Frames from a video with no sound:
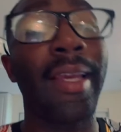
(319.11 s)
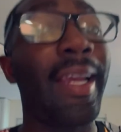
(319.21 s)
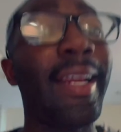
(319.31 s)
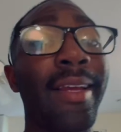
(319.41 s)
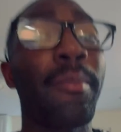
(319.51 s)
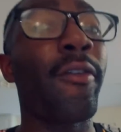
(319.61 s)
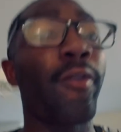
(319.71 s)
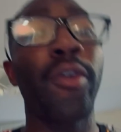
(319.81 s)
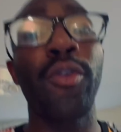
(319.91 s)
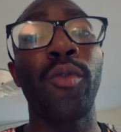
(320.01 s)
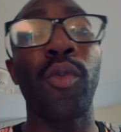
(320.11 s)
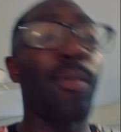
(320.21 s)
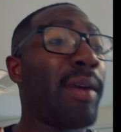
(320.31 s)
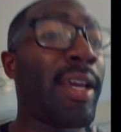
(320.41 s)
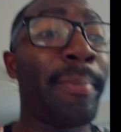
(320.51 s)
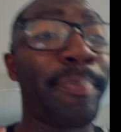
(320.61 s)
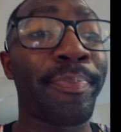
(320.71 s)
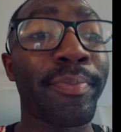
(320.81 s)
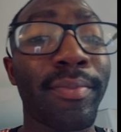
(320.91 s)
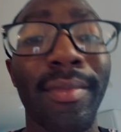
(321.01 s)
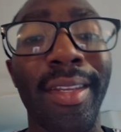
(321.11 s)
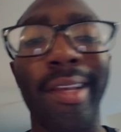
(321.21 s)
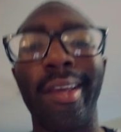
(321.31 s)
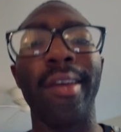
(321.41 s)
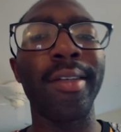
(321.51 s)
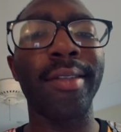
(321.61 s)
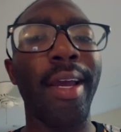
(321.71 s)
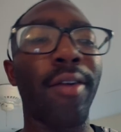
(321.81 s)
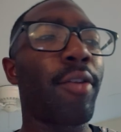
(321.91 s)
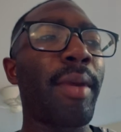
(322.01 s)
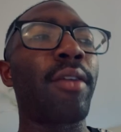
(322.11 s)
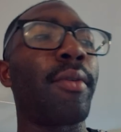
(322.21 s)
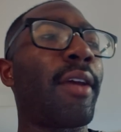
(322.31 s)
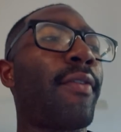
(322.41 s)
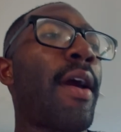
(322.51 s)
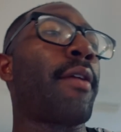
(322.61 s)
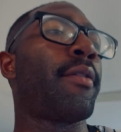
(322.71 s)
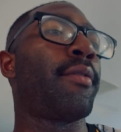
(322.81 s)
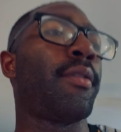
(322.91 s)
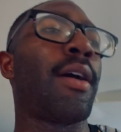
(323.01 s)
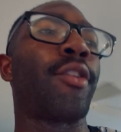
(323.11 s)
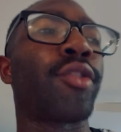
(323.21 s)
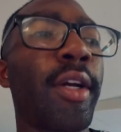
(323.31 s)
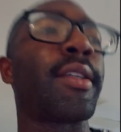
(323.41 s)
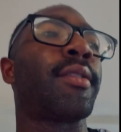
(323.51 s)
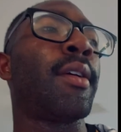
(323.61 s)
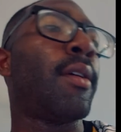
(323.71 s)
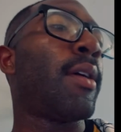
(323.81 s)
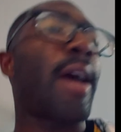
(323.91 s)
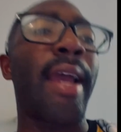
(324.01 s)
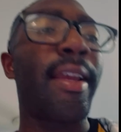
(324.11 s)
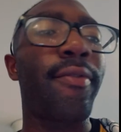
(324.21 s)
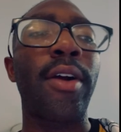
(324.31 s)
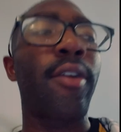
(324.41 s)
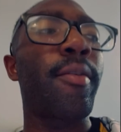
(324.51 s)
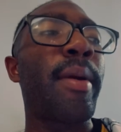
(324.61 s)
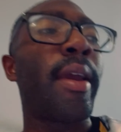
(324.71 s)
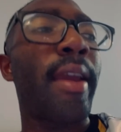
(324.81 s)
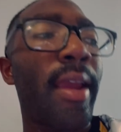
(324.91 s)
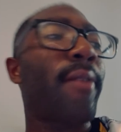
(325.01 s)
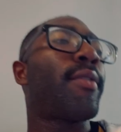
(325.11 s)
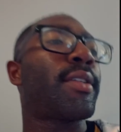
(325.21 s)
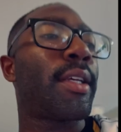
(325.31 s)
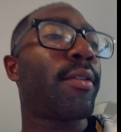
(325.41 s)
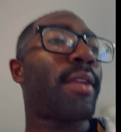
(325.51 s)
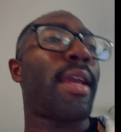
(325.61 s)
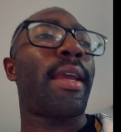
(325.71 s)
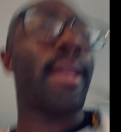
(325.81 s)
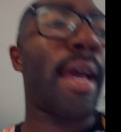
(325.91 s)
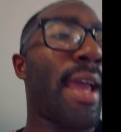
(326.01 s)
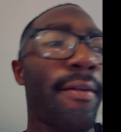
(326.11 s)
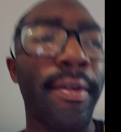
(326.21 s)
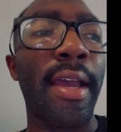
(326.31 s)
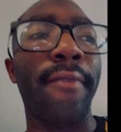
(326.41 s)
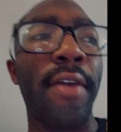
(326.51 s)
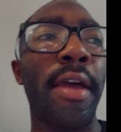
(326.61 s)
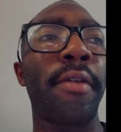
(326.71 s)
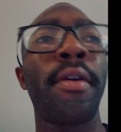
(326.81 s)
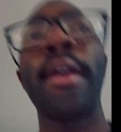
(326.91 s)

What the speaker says: eating before you go to bed is not going to make you get fatter. Trust. I eat before I go to bed every single night, and I haven't got fatter.